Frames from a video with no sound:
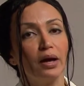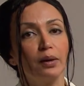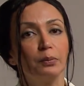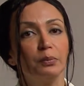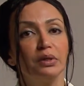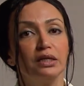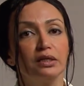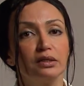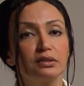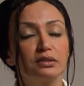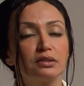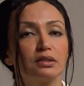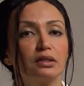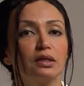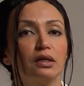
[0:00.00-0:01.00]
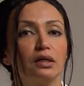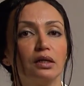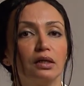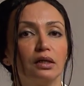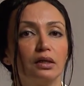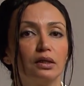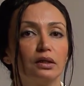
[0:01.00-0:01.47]
the mother must be
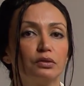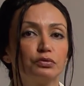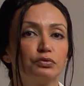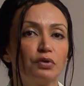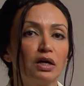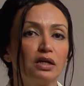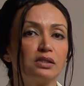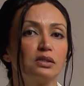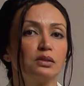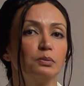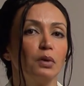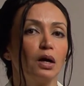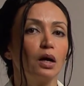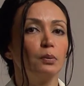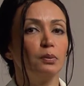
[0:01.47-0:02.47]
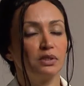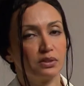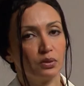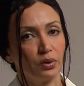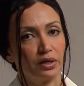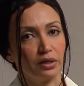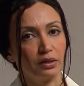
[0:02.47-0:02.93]
given a drug by the end
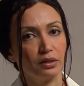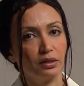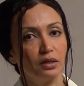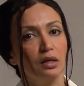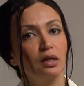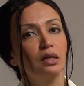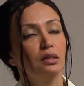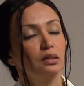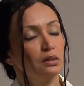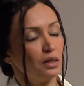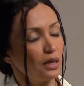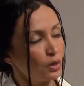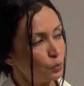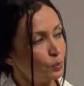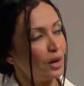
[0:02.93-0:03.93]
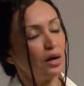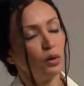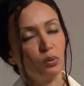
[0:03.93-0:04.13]
of the first pregnancy